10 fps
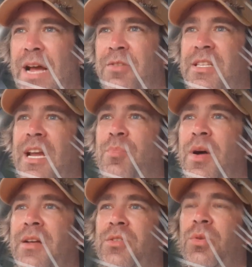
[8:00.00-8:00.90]
outside
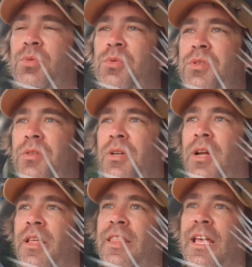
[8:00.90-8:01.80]
pontoons
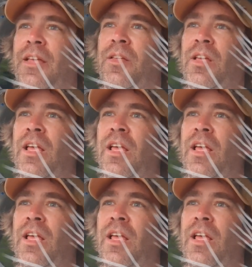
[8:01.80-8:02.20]
that,